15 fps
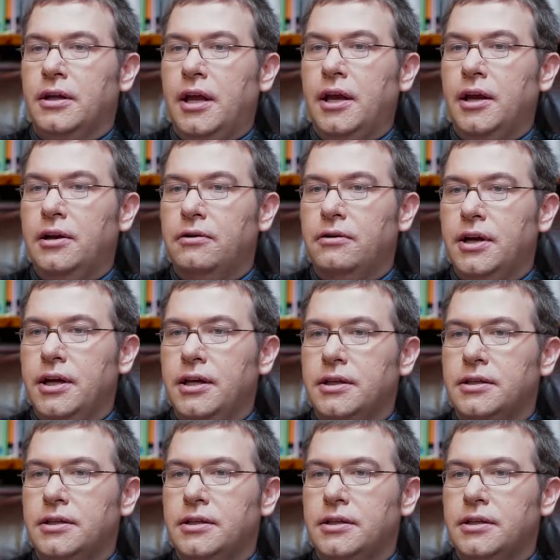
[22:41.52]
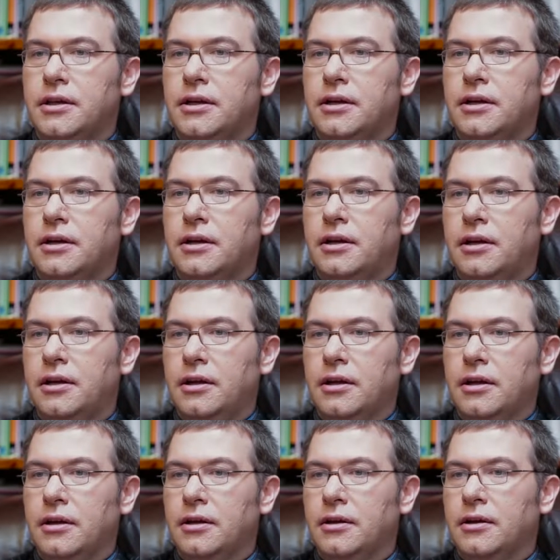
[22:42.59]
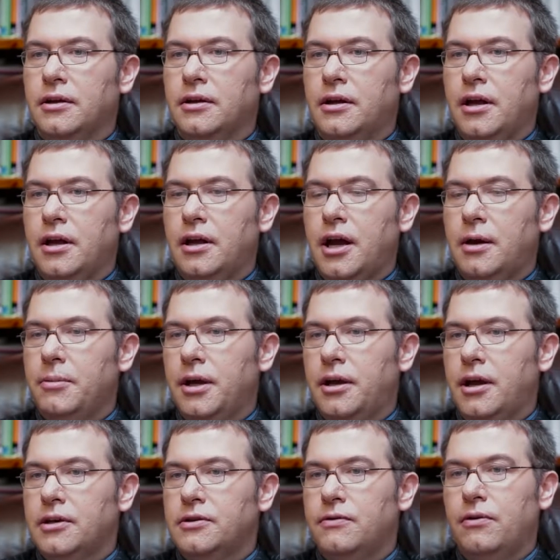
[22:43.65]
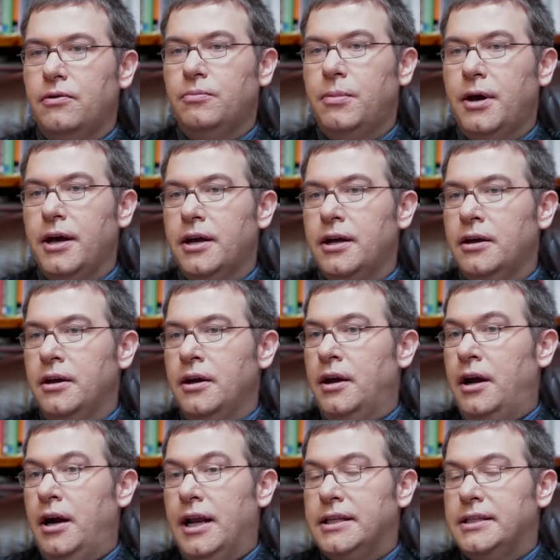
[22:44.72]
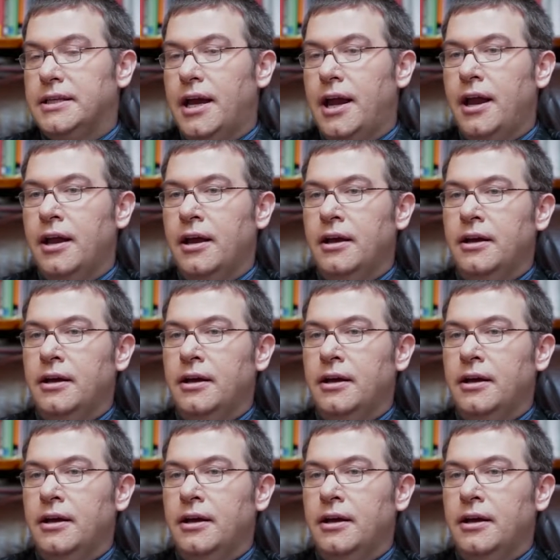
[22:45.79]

increase the incoming cash flow by, let's say,